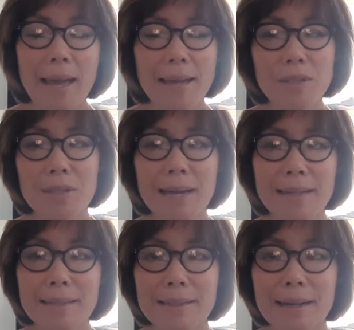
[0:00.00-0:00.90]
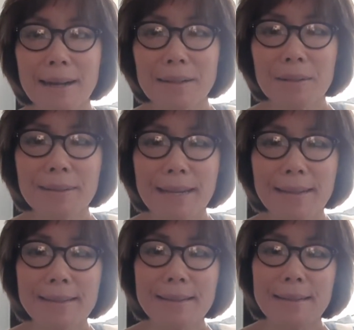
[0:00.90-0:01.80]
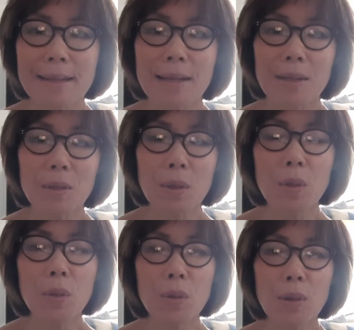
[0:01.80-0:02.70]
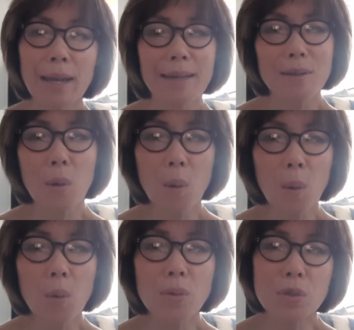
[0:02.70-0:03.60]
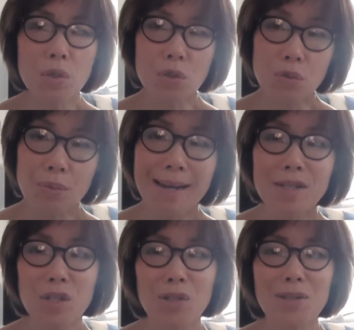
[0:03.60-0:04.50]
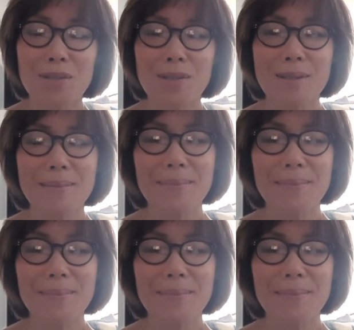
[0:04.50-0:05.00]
And tonight the title is New and Old Treasures.